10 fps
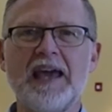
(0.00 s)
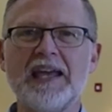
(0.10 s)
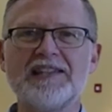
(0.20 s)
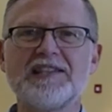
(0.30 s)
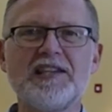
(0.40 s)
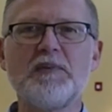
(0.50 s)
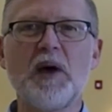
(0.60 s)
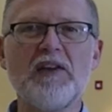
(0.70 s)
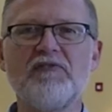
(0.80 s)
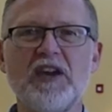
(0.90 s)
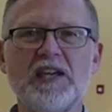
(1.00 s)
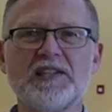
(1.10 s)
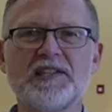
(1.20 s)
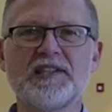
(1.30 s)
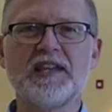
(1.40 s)
and seek my
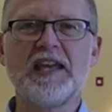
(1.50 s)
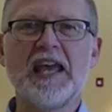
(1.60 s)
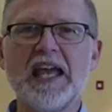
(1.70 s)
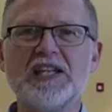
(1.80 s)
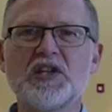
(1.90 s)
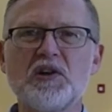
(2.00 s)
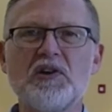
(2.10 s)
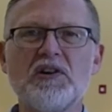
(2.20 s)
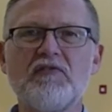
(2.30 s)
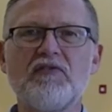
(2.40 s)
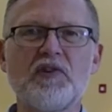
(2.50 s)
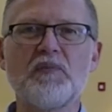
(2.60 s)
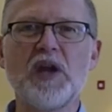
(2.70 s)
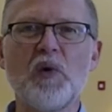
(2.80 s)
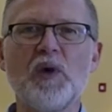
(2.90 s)
face, and turn from
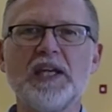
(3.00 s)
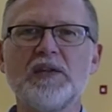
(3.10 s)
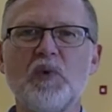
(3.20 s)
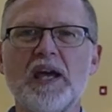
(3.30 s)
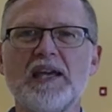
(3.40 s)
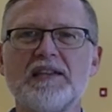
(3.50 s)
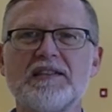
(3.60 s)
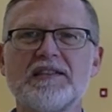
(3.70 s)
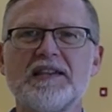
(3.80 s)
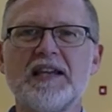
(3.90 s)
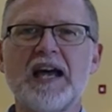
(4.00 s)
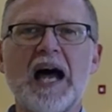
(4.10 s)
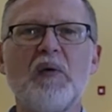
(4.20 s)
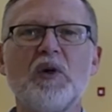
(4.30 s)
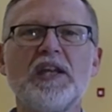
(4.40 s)
their wicked ways,
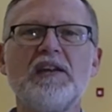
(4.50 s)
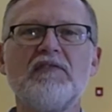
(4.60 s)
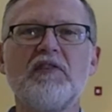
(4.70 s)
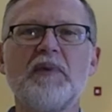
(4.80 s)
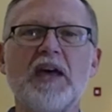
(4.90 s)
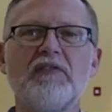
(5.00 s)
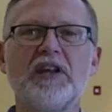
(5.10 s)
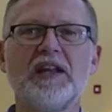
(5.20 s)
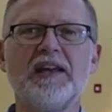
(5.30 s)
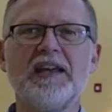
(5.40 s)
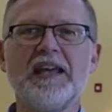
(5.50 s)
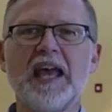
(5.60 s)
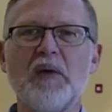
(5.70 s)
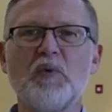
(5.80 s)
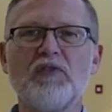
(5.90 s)
I will hear from heaven, and